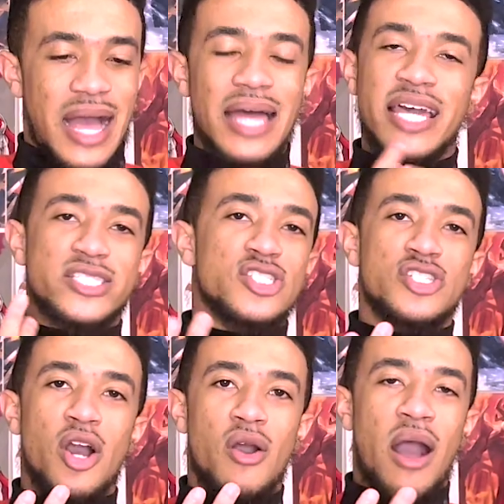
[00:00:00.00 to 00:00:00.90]
I like the
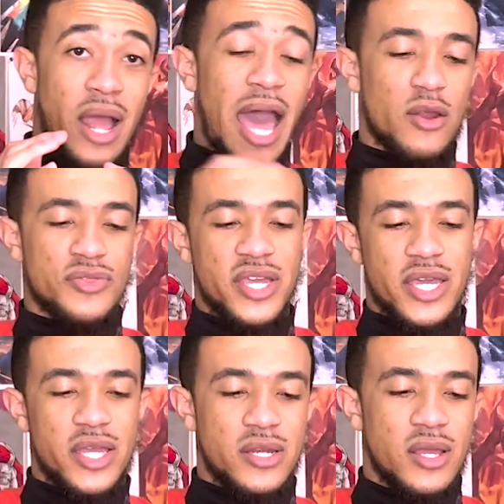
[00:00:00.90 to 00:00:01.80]
show. I don't think
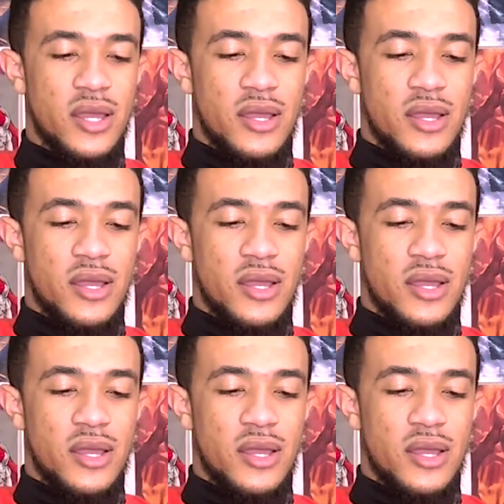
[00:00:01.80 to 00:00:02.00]
it